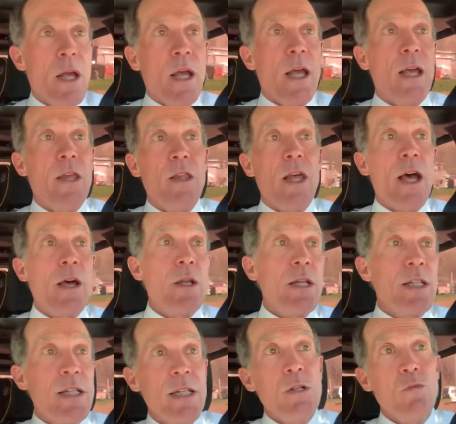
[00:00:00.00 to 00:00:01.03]
And that
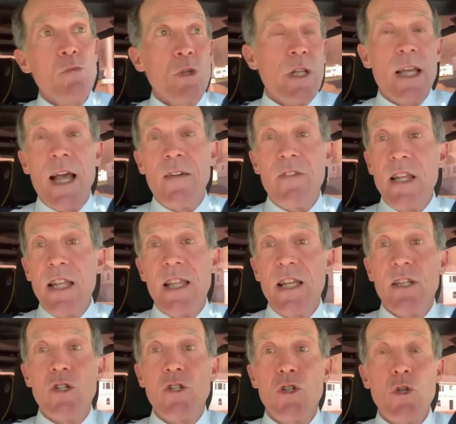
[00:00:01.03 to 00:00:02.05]
didn't really have
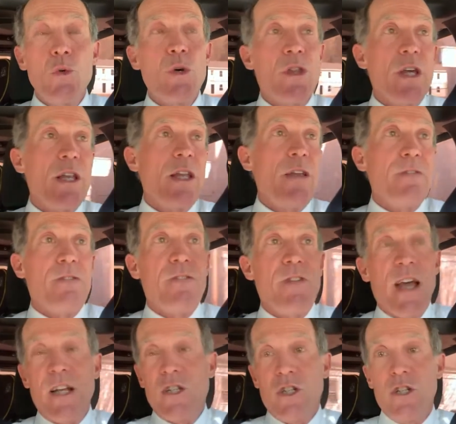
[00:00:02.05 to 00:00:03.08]
anything to do with an
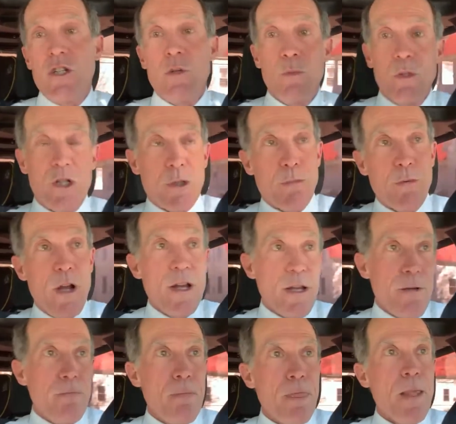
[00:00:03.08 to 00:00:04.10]
infection that was
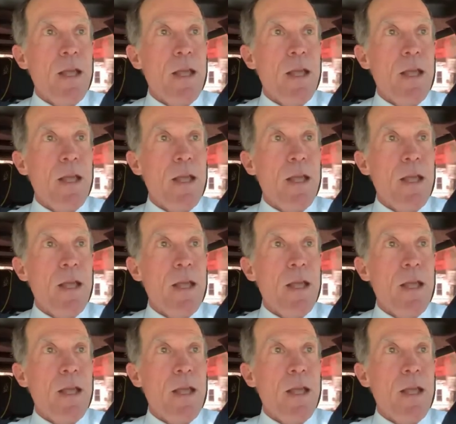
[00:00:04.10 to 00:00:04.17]
spreading.